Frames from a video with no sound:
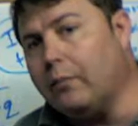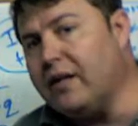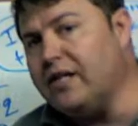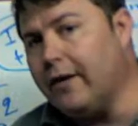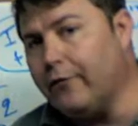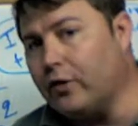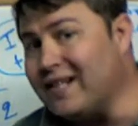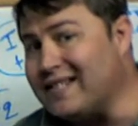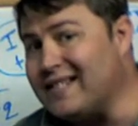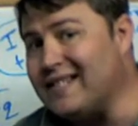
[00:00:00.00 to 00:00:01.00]
bit different,
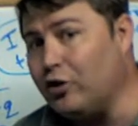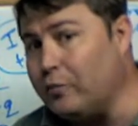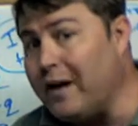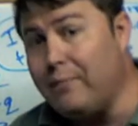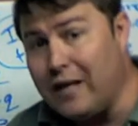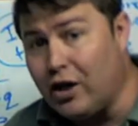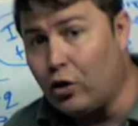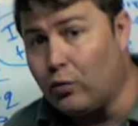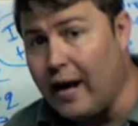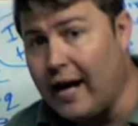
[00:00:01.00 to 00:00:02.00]
it still may be
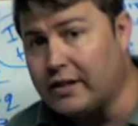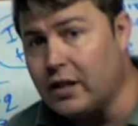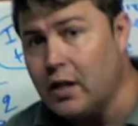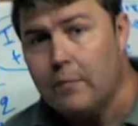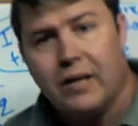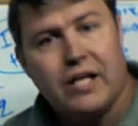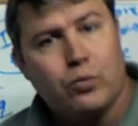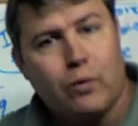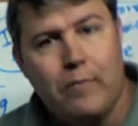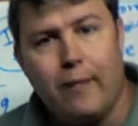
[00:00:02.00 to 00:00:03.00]
correct. Because
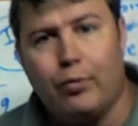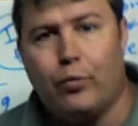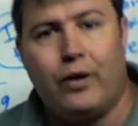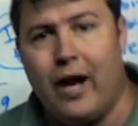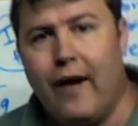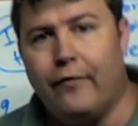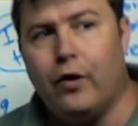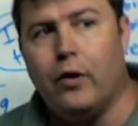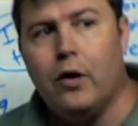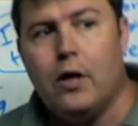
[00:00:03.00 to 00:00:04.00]
remember,
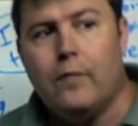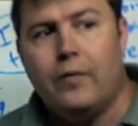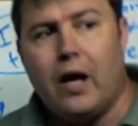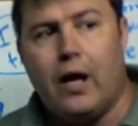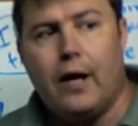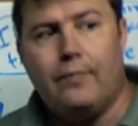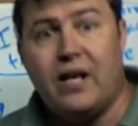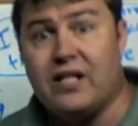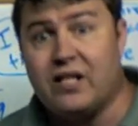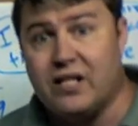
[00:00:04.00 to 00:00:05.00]
whenever a
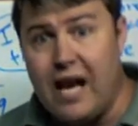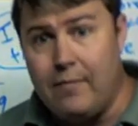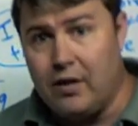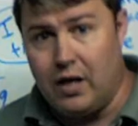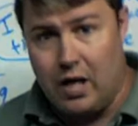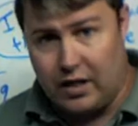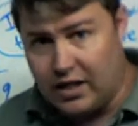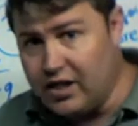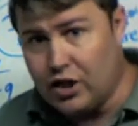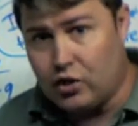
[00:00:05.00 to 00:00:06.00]

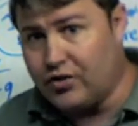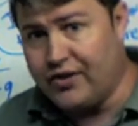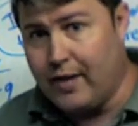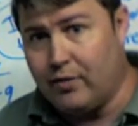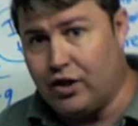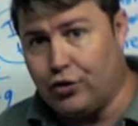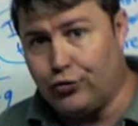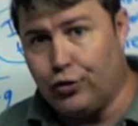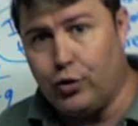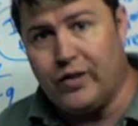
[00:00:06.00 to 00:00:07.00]
conditional statement is
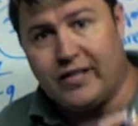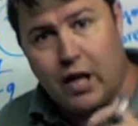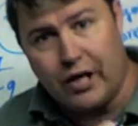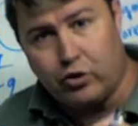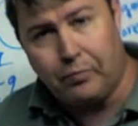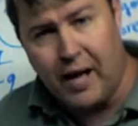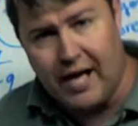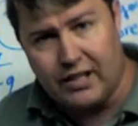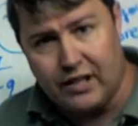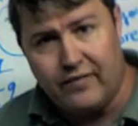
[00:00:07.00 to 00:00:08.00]
true, its
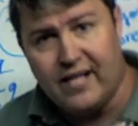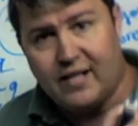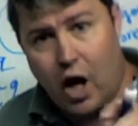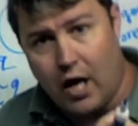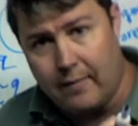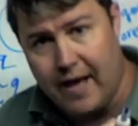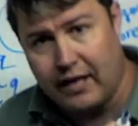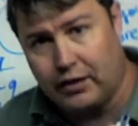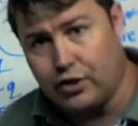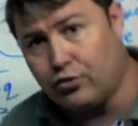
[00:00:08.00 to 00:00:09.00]
contrapositive is
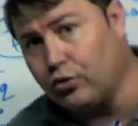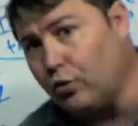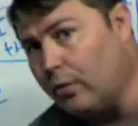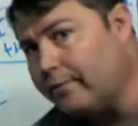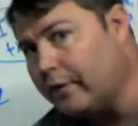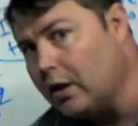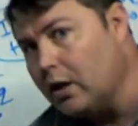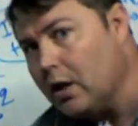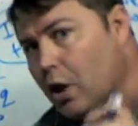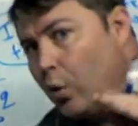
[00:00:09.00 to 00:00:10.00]
automatically true.
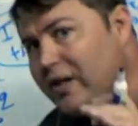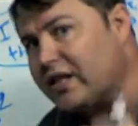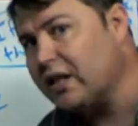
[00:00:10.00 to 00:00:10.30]
What's the